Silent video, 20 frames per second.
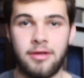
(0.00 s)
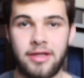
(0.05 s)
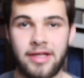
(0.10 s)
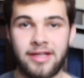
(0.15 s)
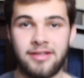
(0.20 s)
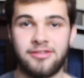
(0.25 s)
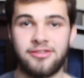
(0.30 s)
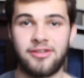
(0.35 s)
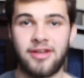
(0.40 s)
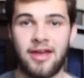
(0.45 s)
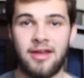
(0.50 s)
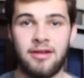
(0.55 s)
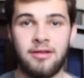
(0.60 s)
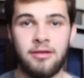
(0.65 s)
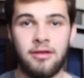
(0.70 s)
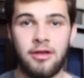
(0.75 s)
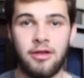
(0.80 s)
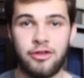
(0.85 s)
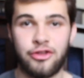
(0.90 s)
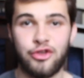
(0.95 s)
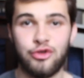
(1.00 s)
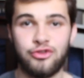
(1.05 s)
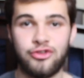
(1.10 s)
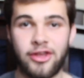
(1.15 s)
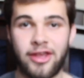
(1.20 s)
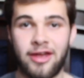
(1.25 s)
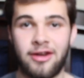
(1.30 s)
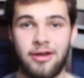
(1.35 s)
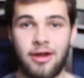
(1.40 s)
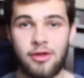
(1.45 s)
Instead, you
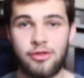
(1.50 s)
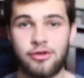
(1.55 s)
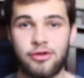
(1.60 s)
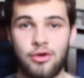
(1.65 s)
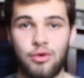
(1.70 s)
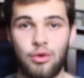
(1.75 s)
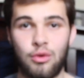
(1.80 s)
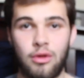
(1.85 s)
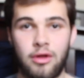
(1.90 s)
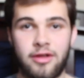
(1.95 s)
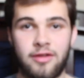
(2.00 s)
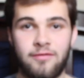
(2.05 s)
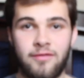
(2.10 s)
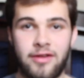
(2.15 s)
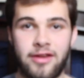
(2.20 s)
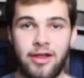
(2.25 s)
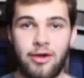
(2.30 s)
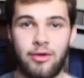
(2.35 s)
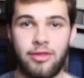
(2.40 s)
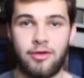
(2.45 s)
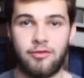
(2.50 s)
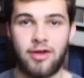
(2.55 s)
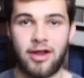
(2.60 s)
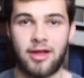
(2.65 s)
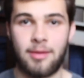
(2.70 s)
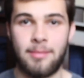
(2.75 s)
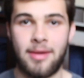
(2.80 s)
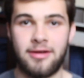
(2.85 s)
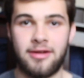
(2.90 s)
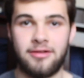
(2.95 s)
see another cool looking video in the
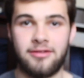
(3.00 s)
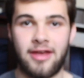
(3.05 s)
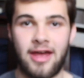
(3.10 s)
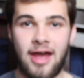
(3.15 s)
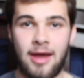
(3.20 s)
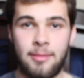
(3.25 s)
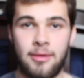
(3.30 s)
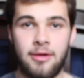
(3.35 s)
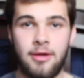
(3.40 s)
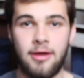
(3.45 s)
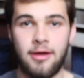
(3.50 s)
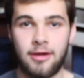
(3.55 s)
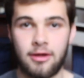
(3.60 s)
recommended tab,